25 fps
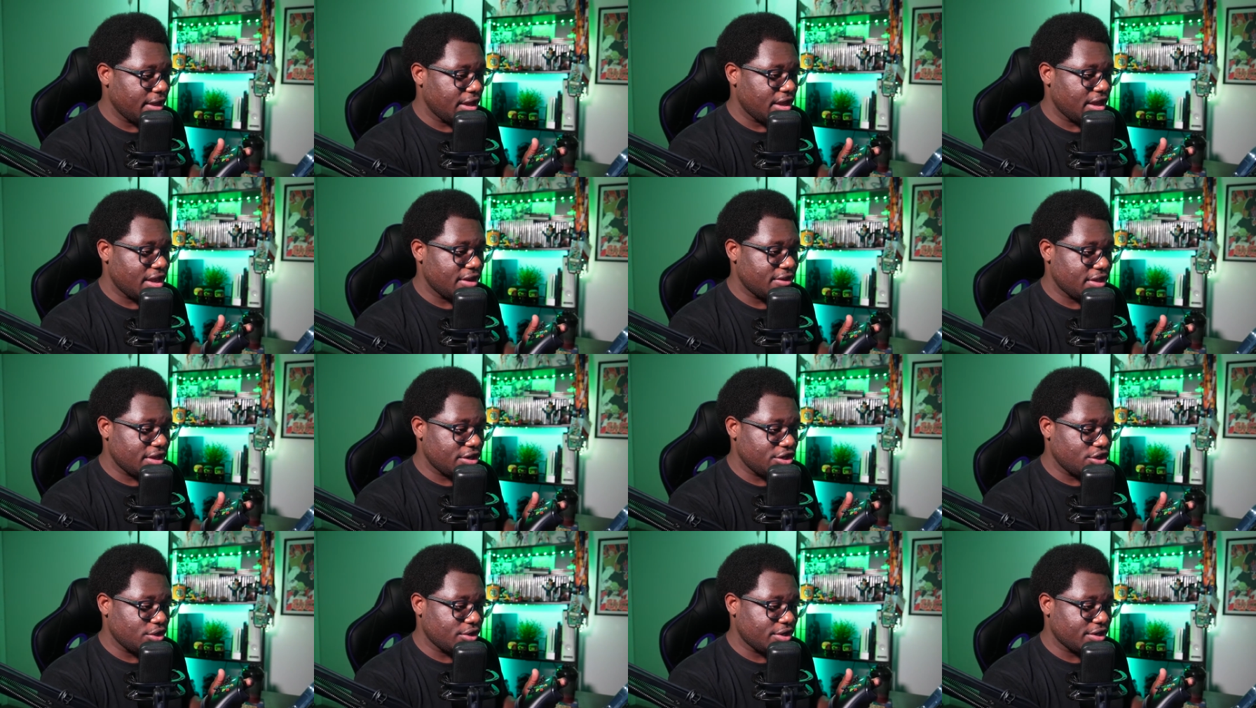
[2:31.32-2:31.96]
and
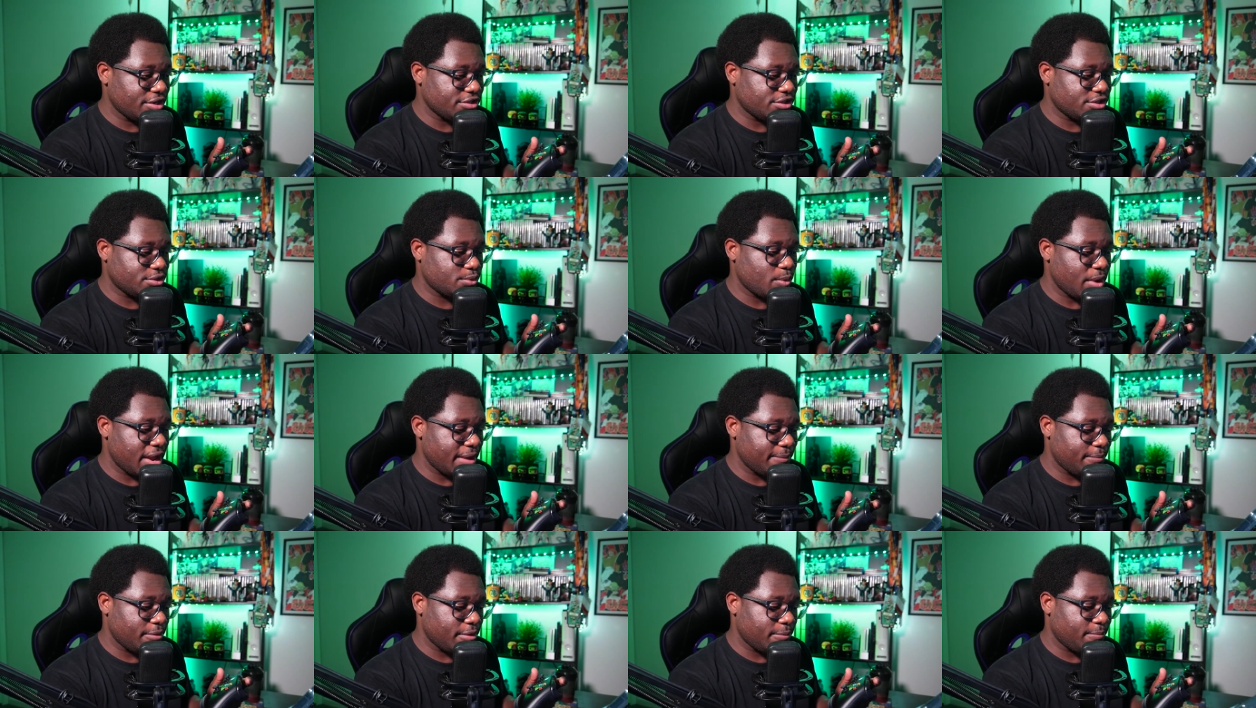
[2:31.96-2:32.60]
then you can
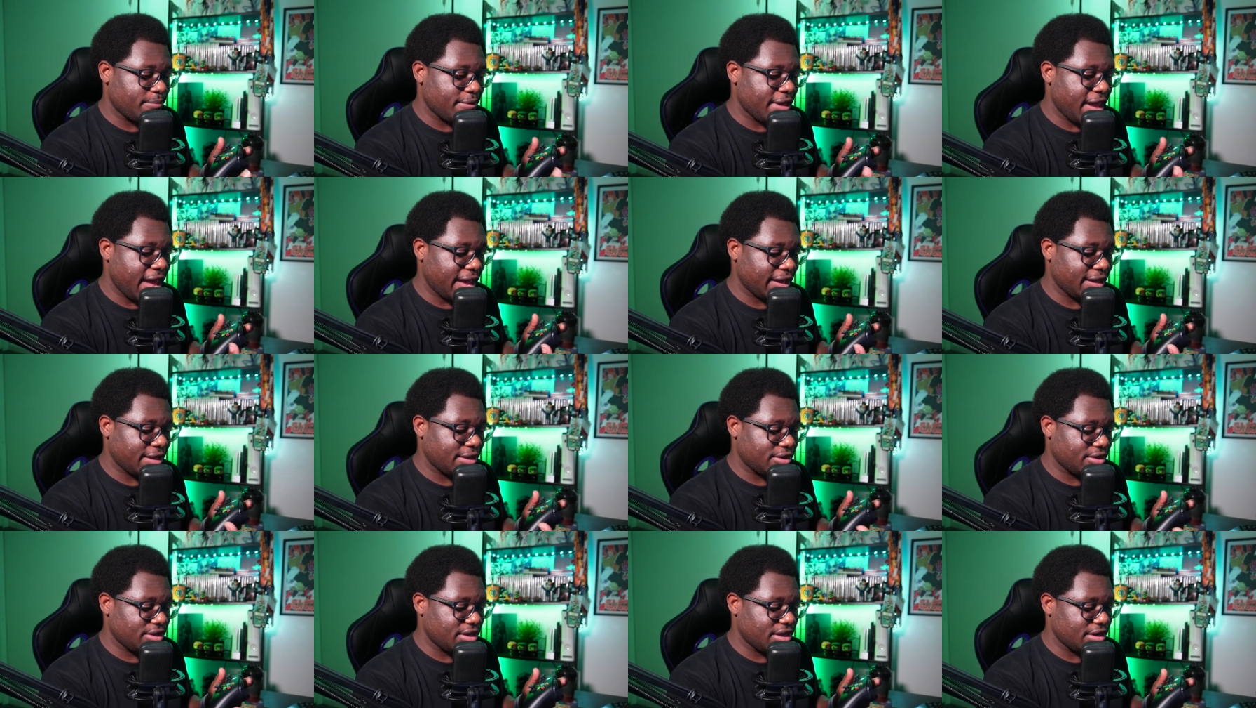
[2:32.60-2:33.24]
swipe
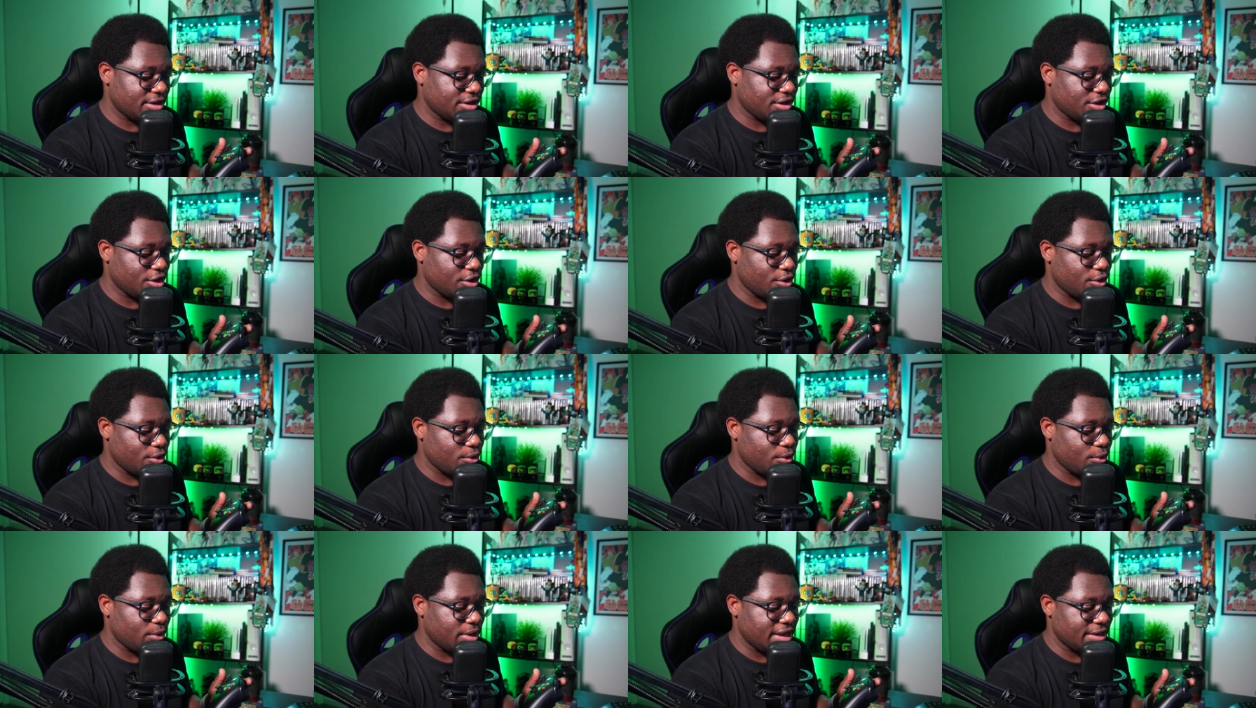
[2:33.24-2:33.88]
back and
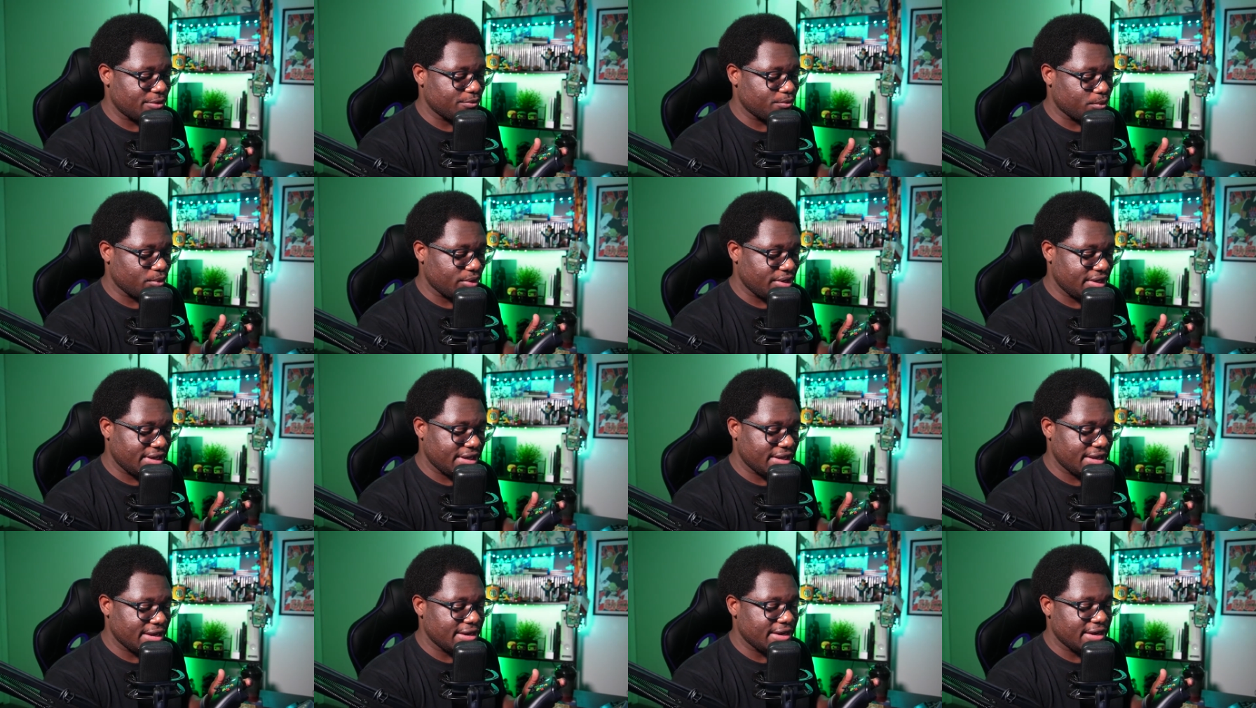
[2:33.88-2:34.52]
go and
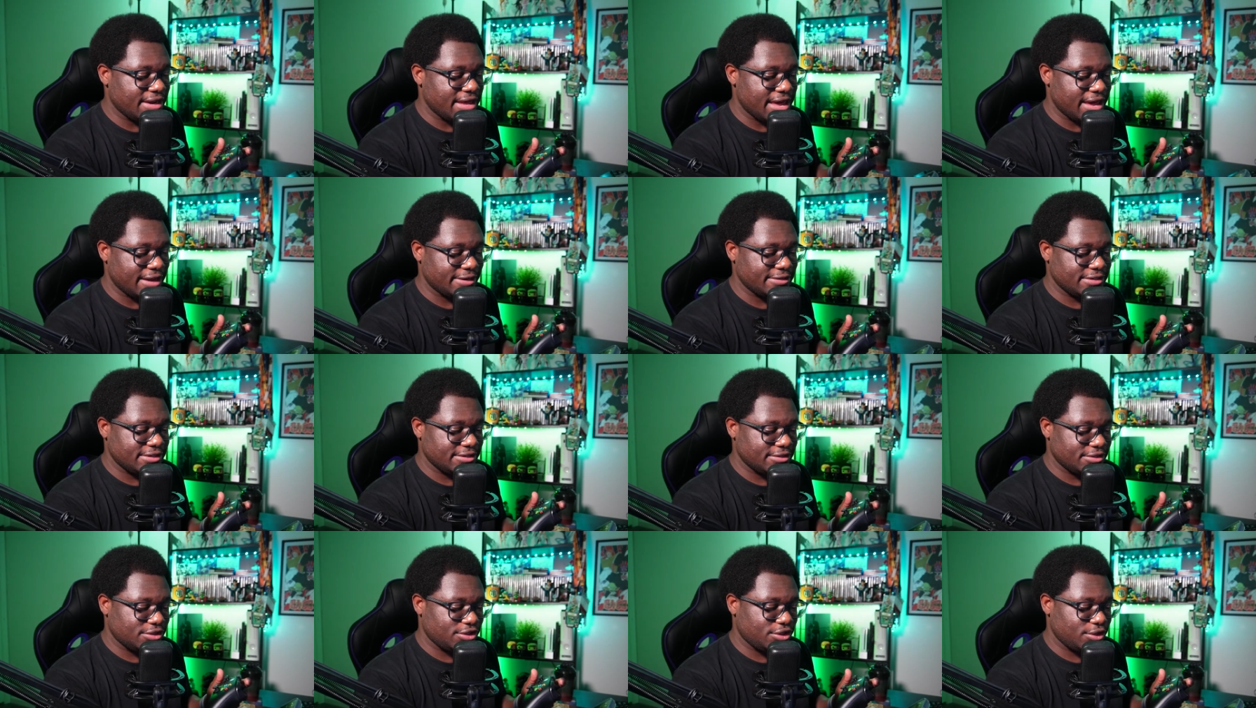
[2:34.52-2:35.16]

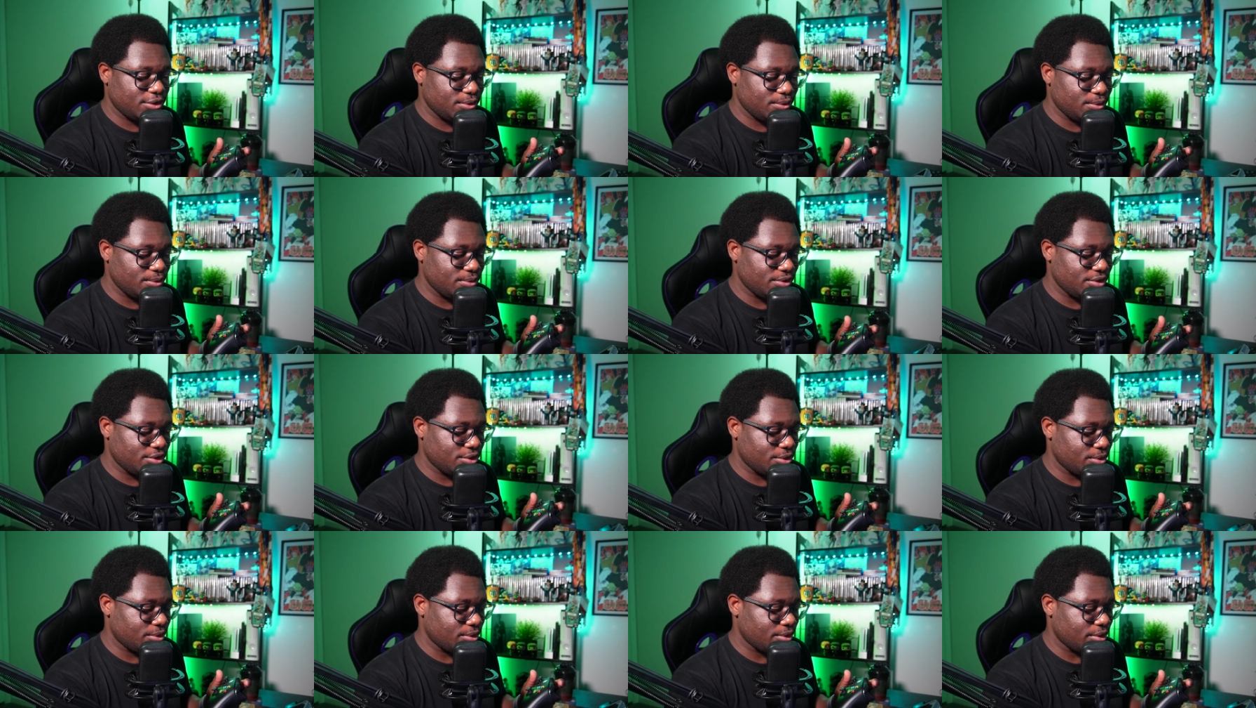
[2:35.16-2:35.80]
reconnect to
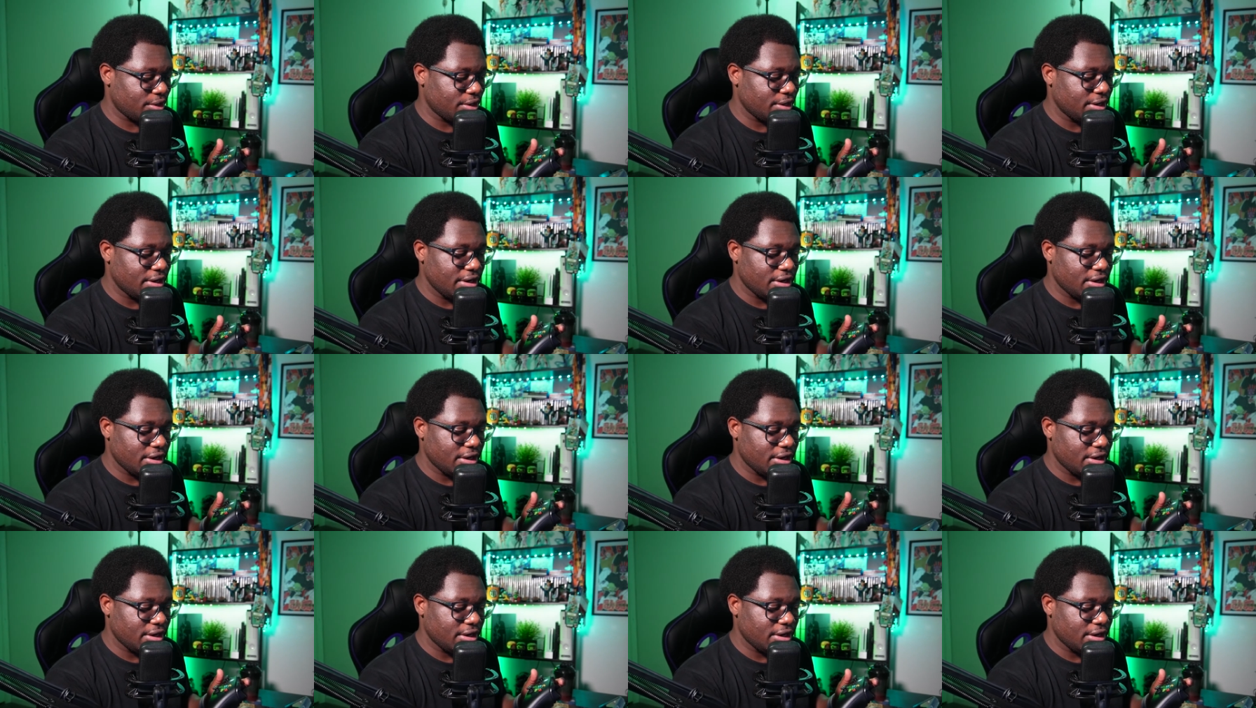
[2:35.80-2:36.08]
your